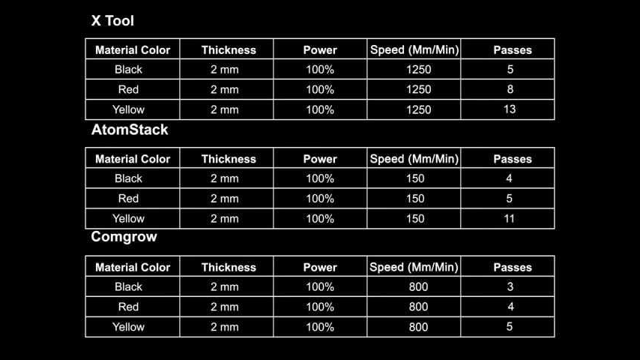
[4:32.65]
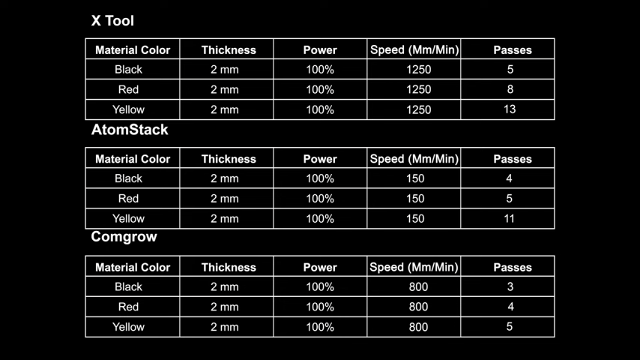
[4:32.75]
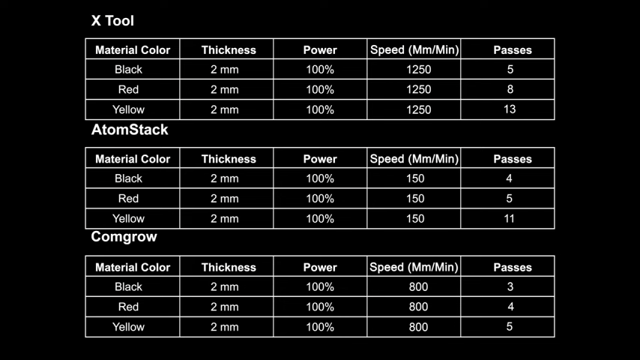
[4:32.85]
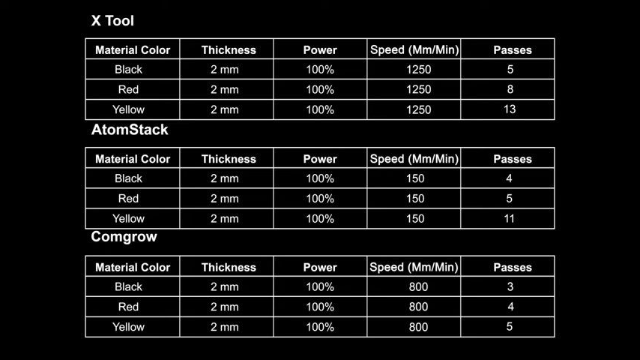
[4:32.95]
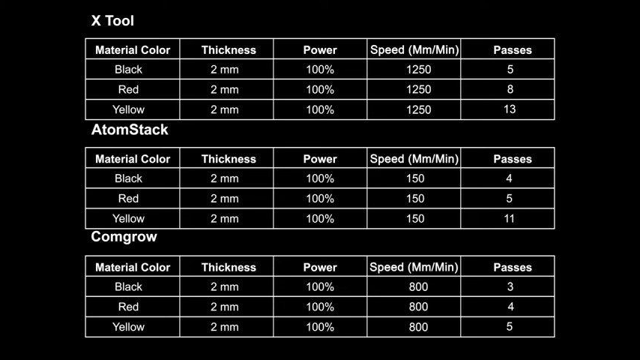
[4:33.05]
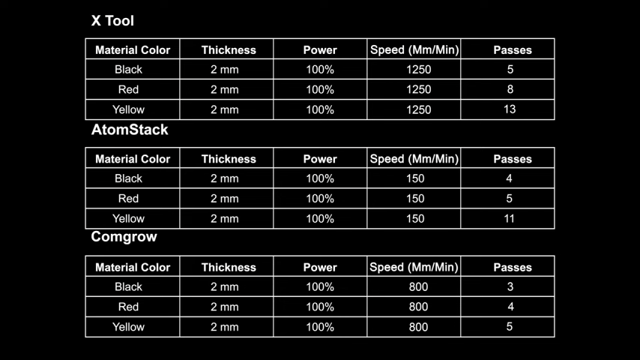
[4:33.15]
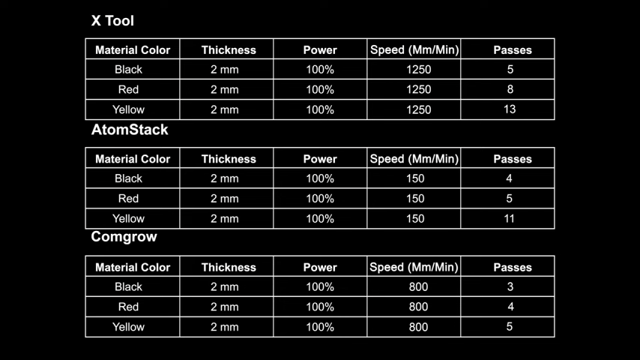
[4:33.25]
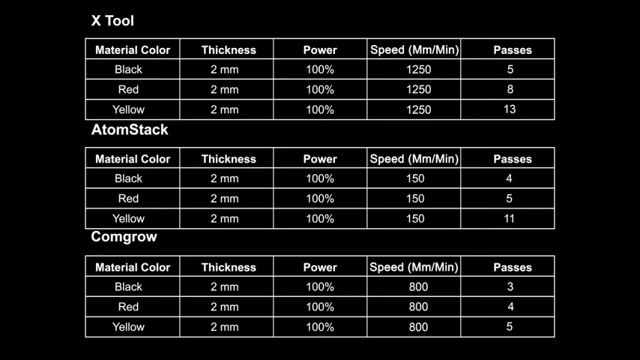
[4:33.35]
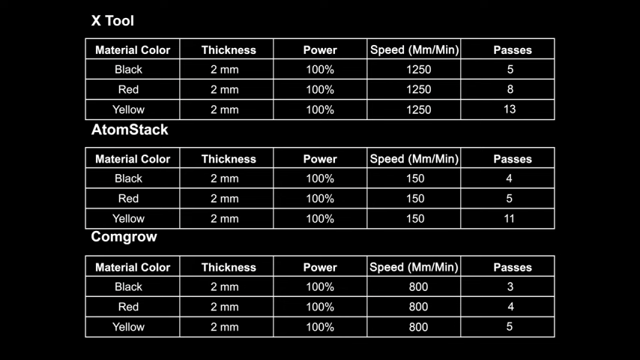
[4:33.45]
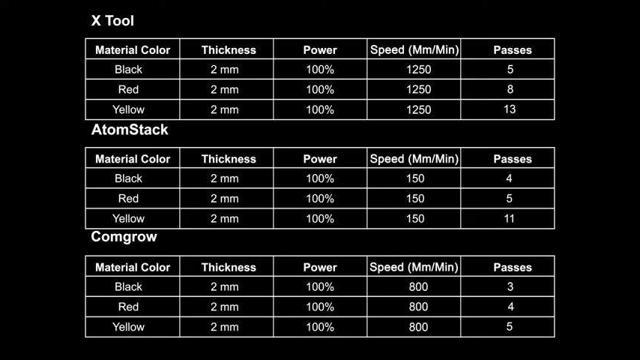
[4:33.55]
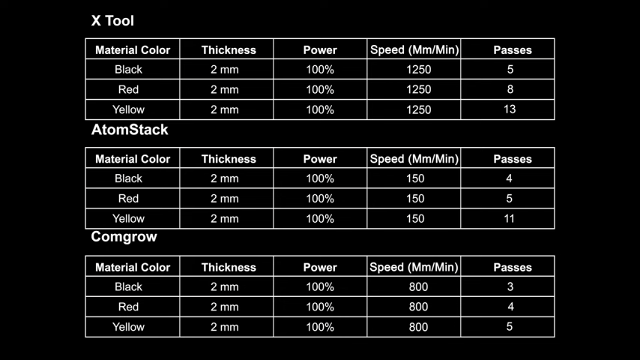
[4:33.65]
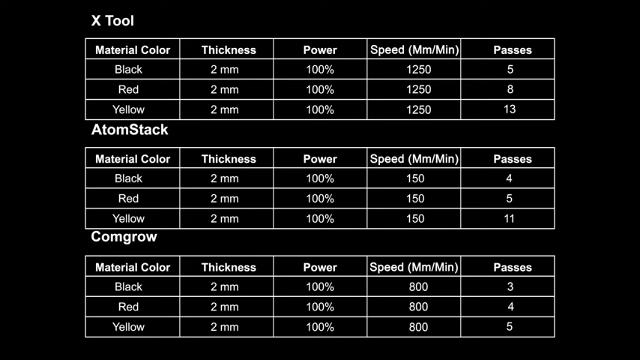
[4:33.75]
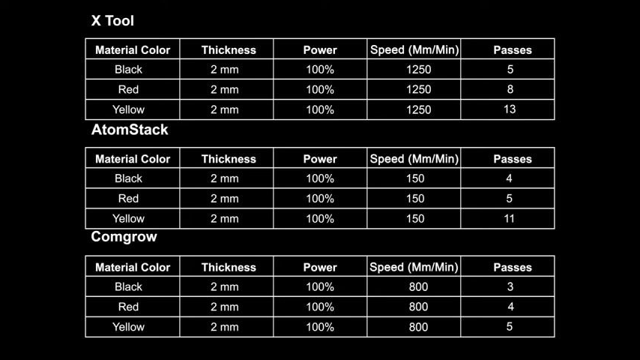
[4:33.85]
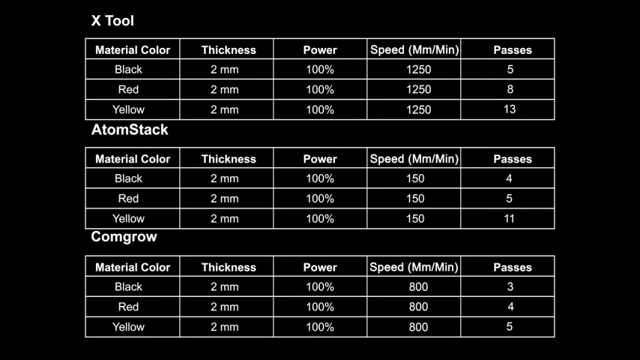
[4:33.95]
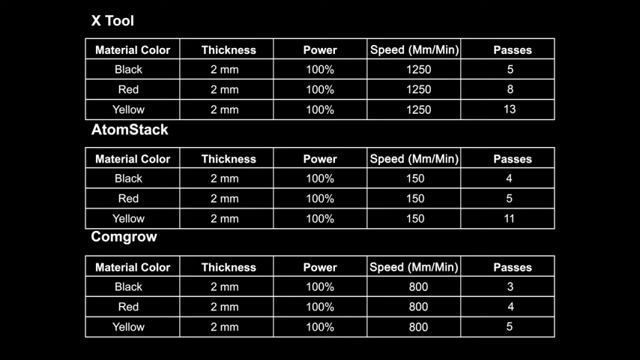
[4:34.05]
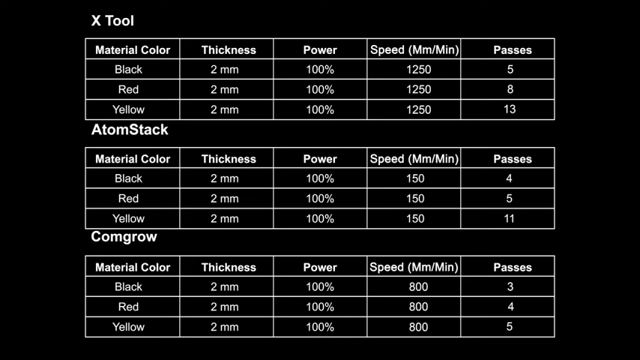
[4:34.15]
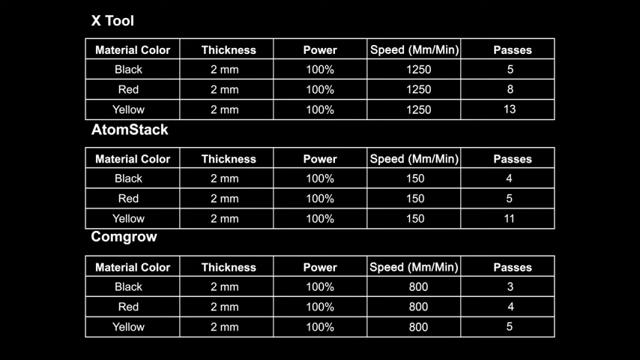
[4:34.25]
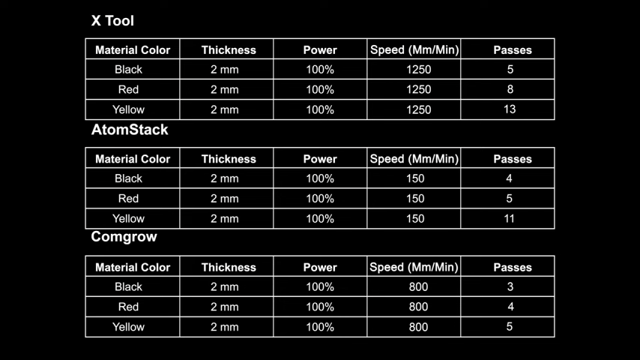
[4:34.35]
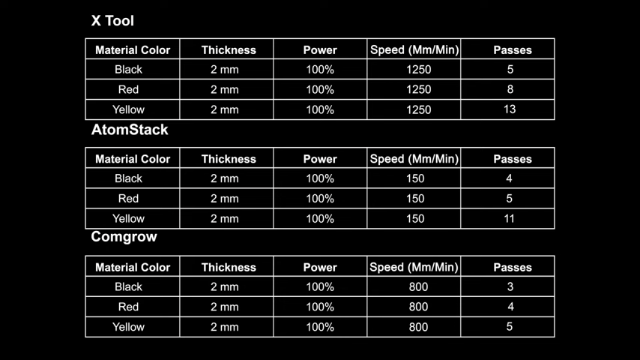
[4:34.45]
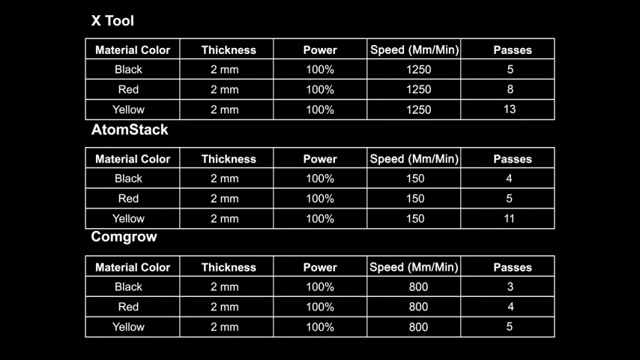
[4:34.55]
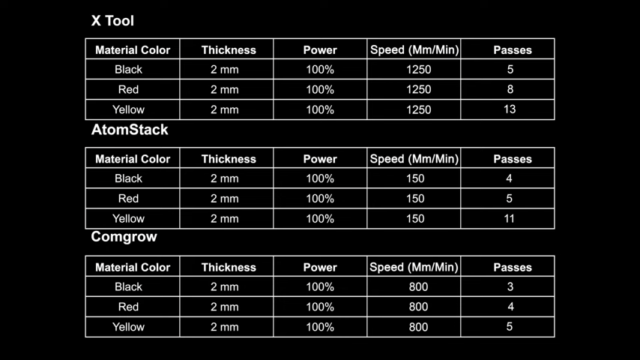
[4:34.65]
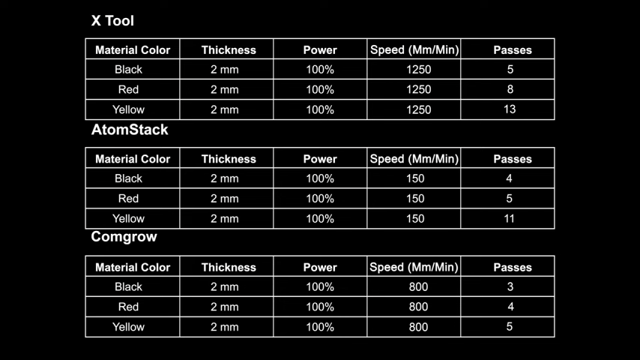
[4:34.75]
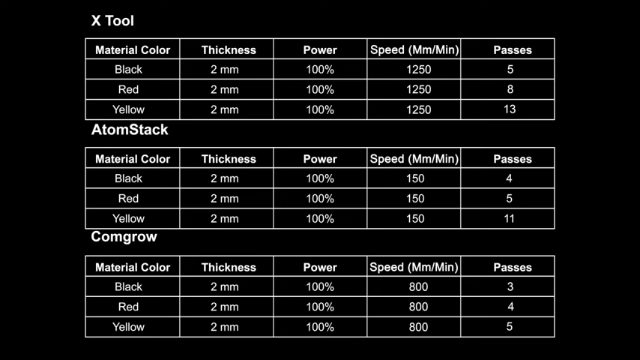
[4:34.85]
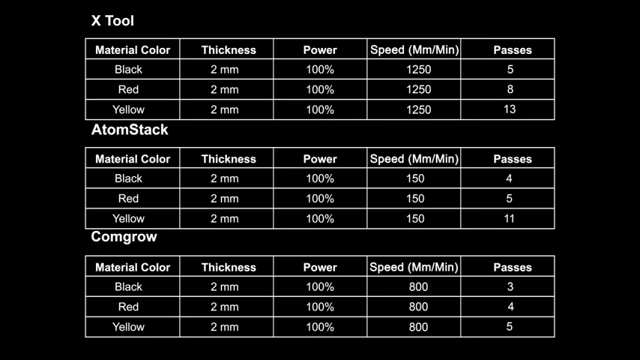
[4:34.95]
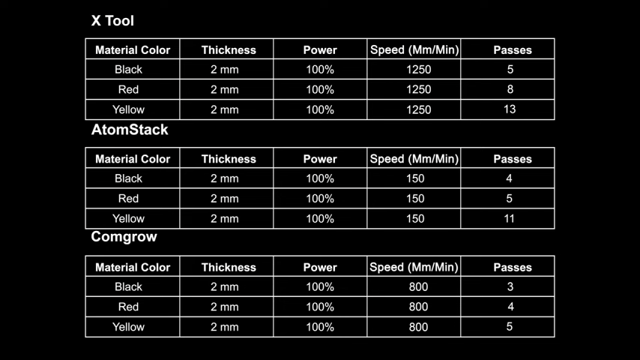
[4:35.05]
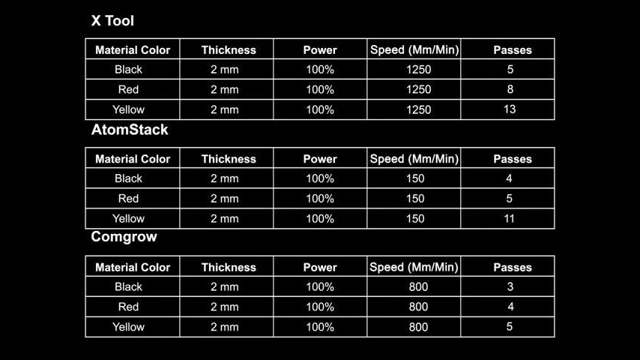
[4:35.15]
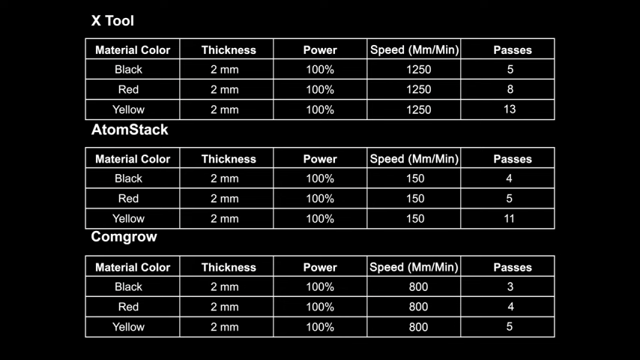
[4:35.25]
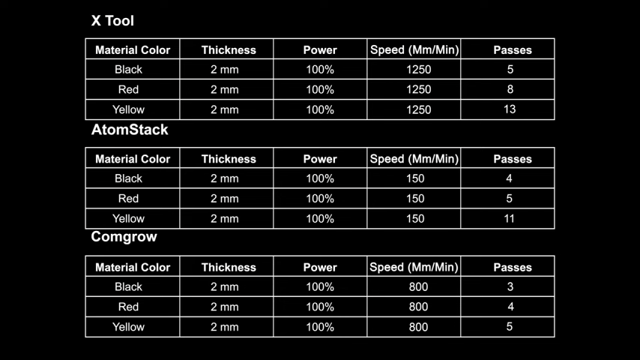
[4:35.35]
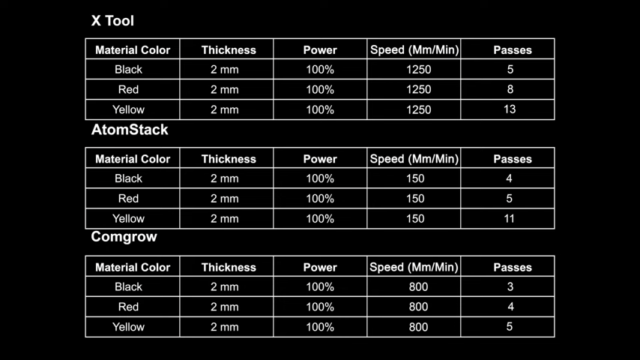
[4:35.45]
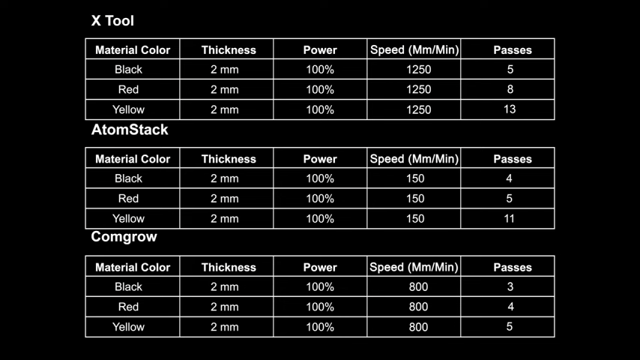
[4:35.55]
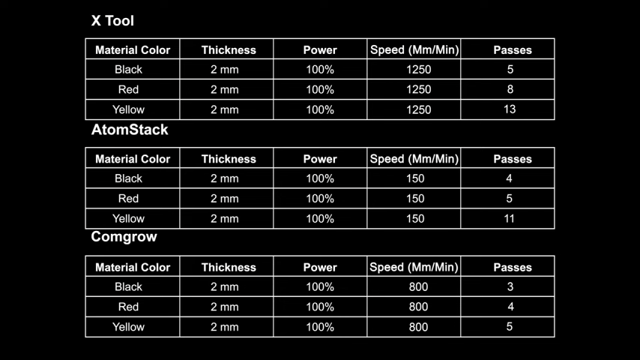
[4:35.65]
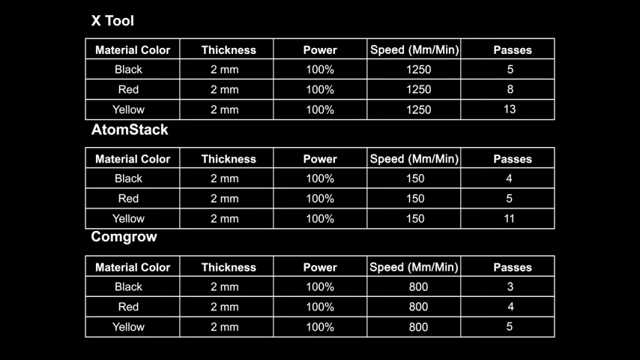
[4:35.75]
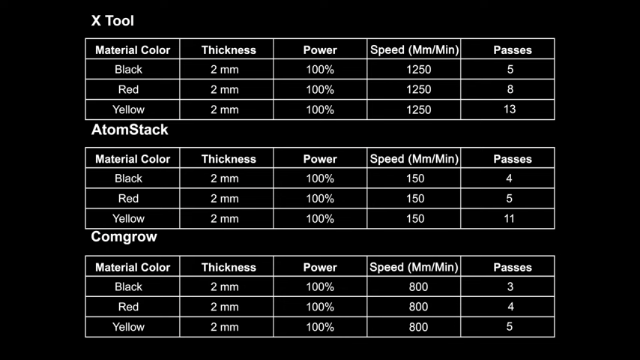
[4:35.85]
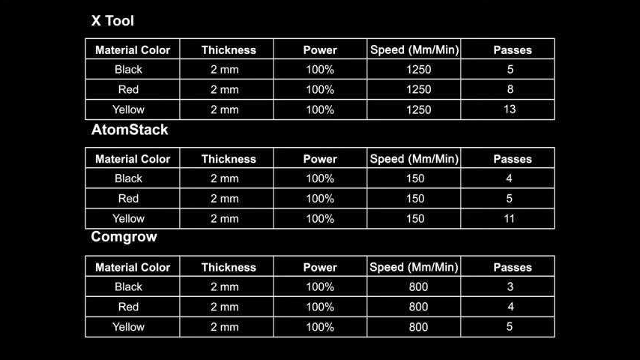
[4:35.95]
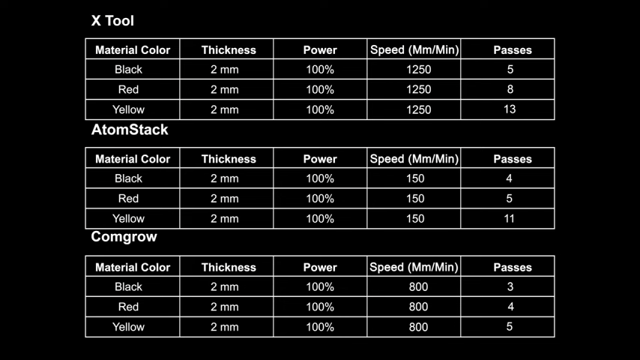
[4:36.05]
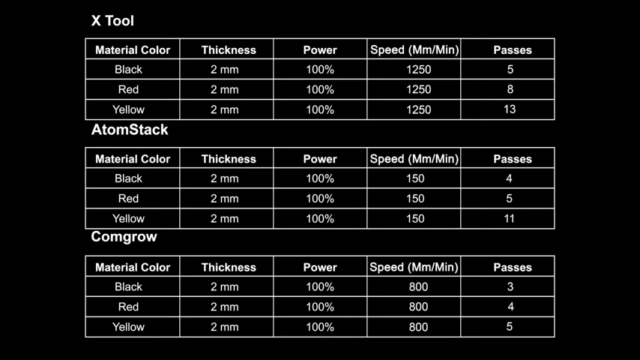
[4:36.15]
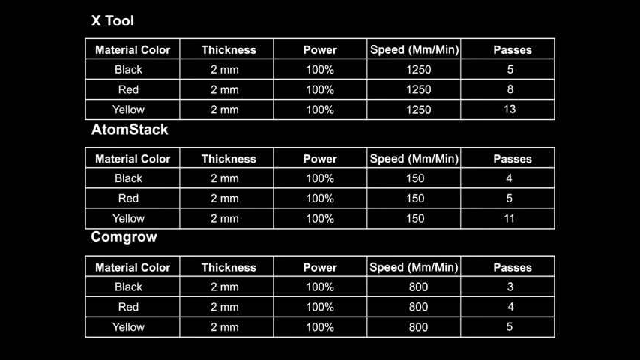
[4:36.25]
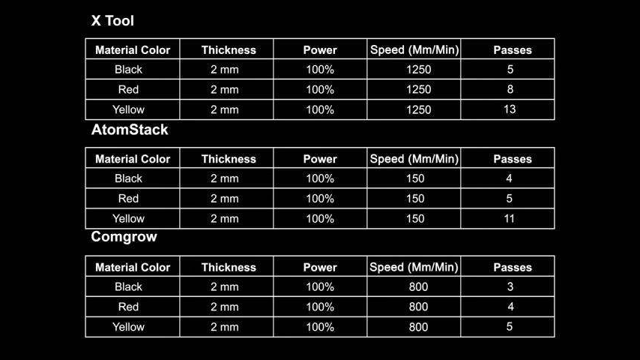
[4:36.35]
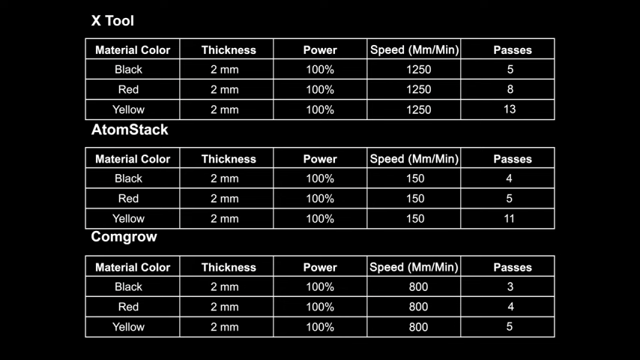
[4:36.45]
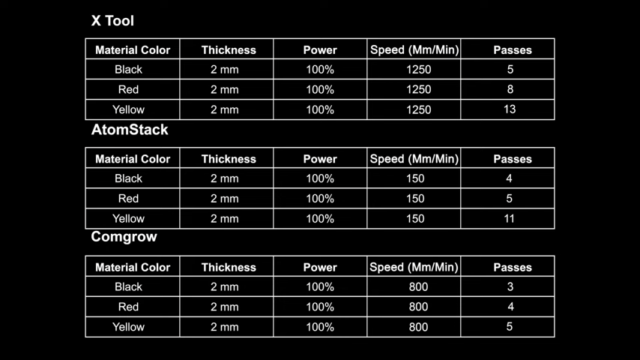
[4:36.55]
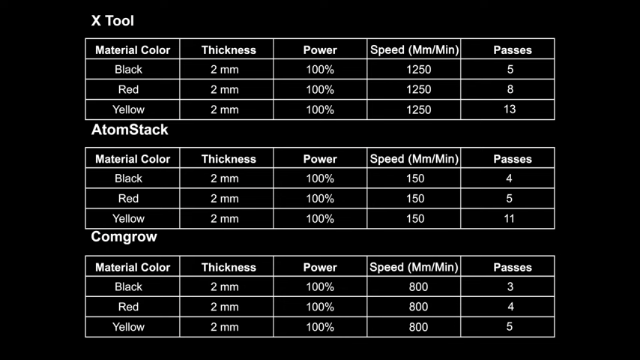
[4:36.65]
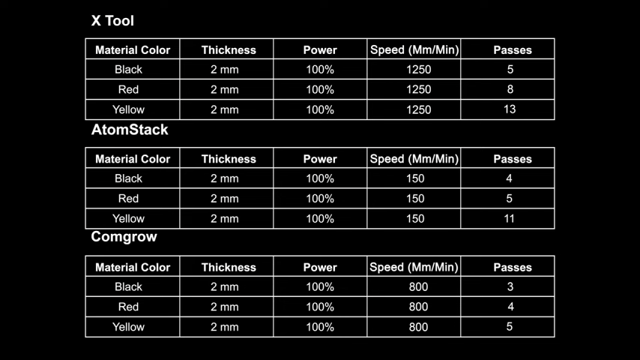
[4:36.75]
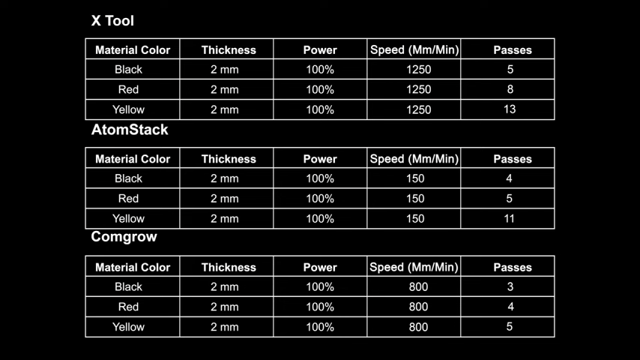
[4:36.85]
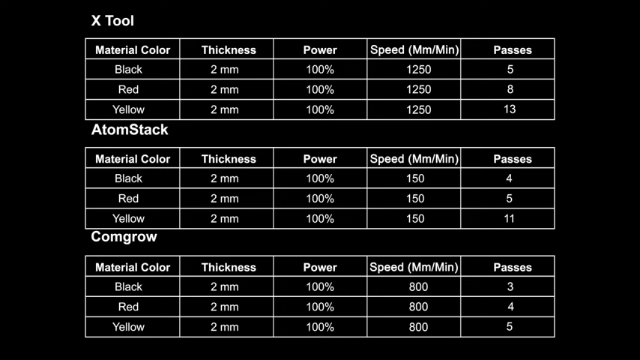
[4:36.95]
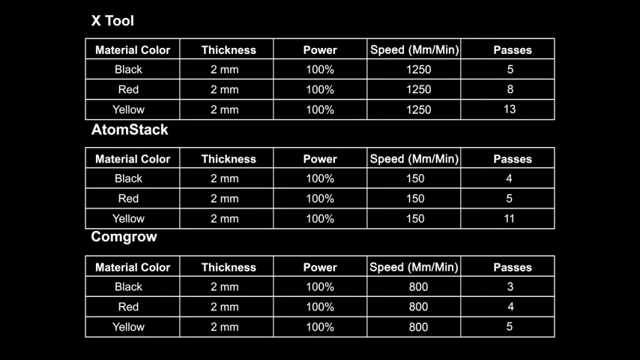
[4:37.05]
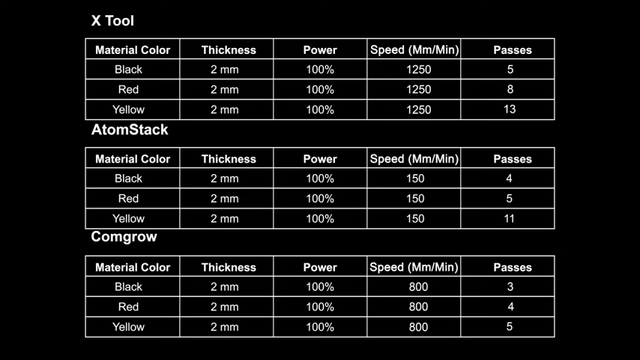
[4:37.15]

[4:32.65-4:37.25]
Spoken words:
No face is visible, so there are no lips to read.